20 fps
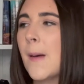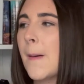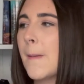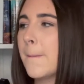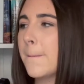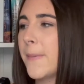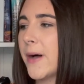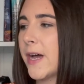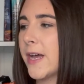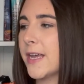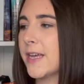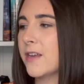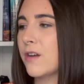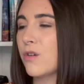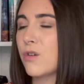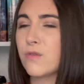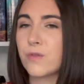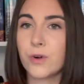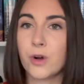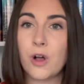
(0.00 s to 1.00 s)
But
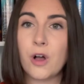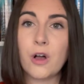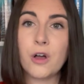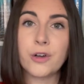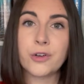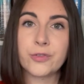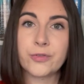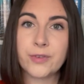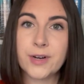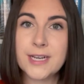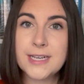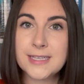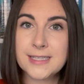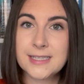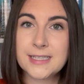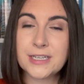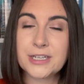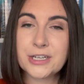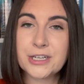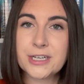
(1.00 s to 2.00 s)
overall, great
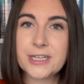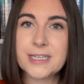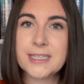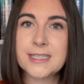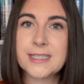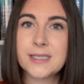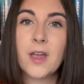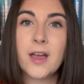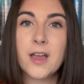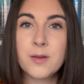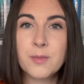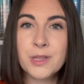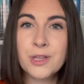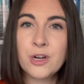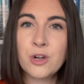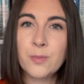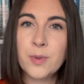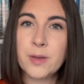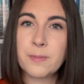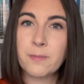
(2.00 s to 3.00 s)
series. I am a
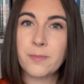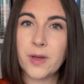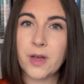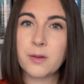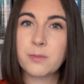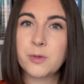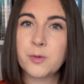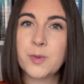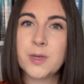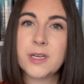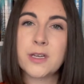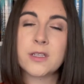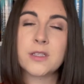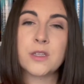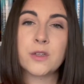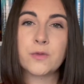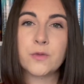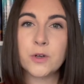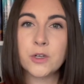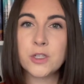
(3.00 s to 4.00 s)
little bit bummed because
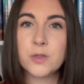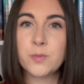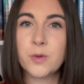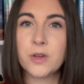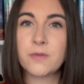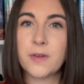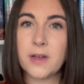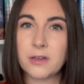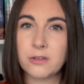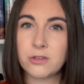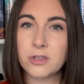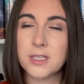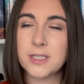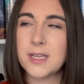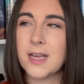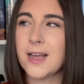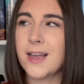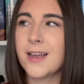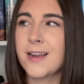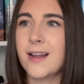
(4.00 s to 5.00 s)
the first book,
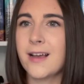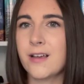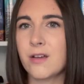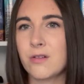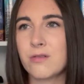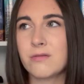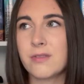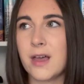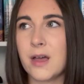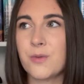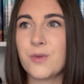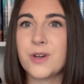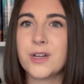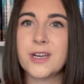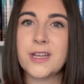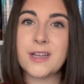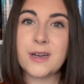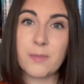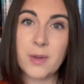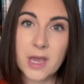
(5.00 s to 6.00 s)
Foundryside, I own that one
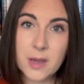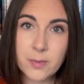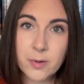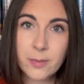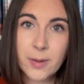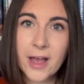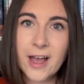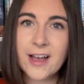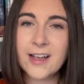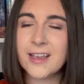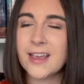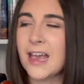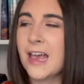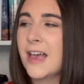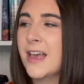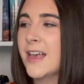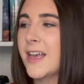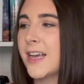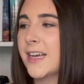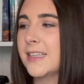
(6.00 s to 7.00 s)
in a paperback,
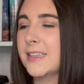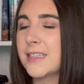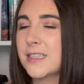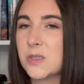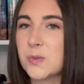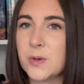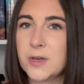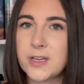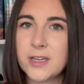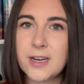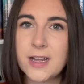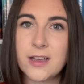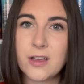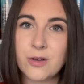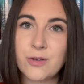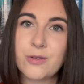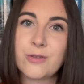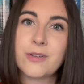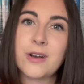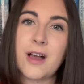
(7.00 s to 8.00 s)
and this one I
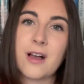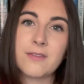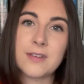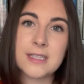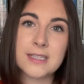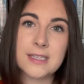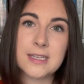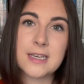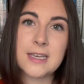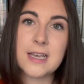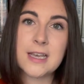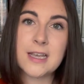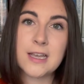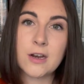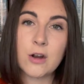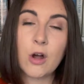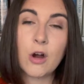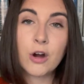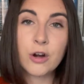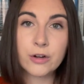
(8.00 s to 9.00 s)
own obviously in
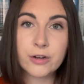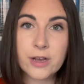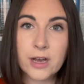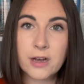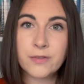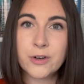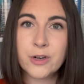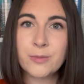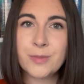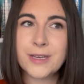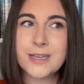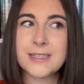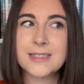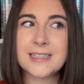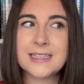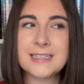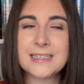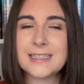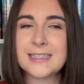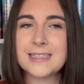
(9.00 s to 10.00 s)
hardcover because
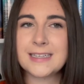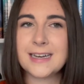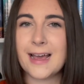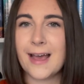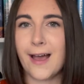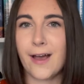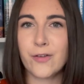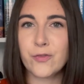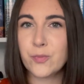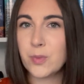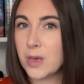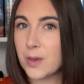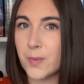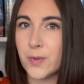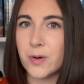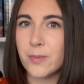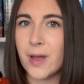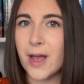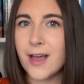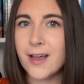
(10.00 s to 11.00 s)
they didn't have
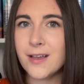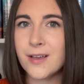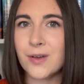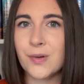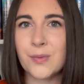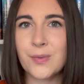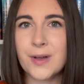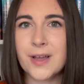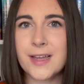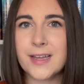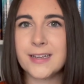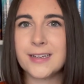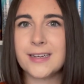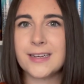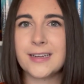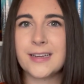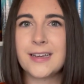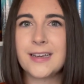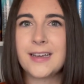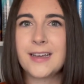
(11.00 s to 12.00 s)
paperback
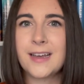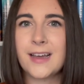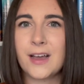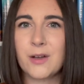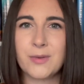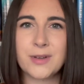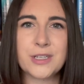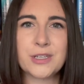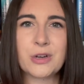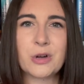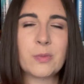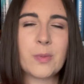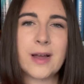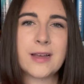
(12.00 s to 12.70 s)
when I went to go buy